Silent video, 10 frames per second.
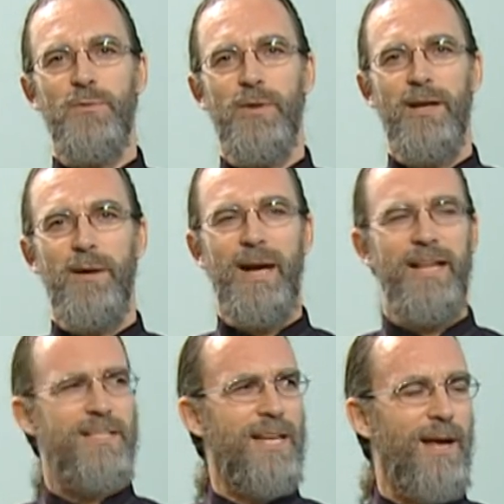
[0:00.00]
By
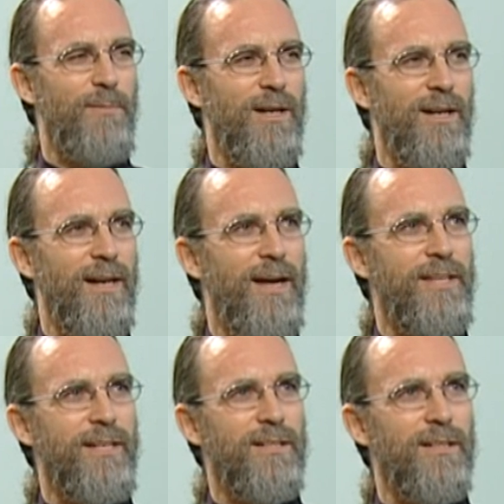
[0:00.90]
this time, I
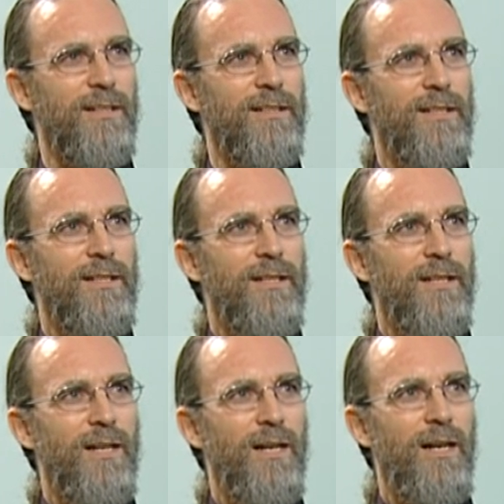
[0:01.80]
think
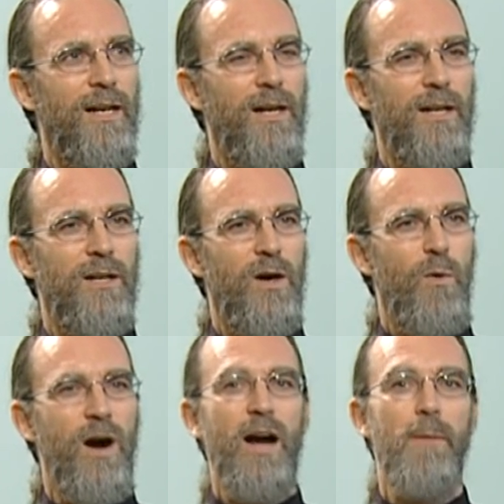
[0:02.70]

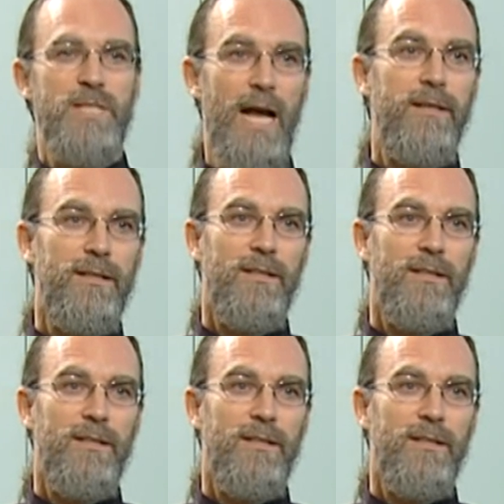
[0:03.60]
Hwang Jang